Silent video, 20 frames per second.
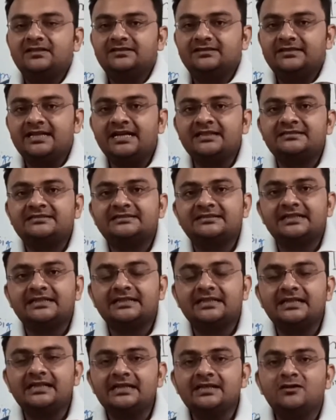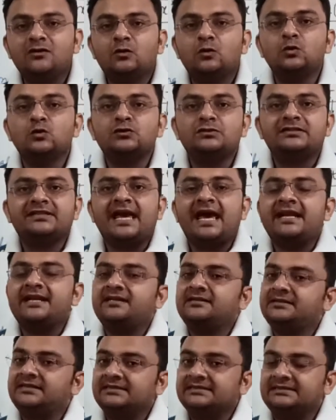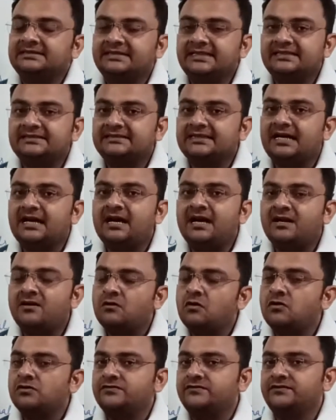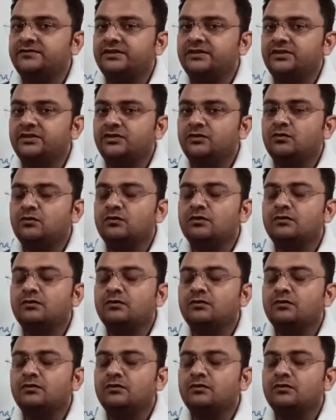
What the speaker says: that signal whose characteristics are not secure,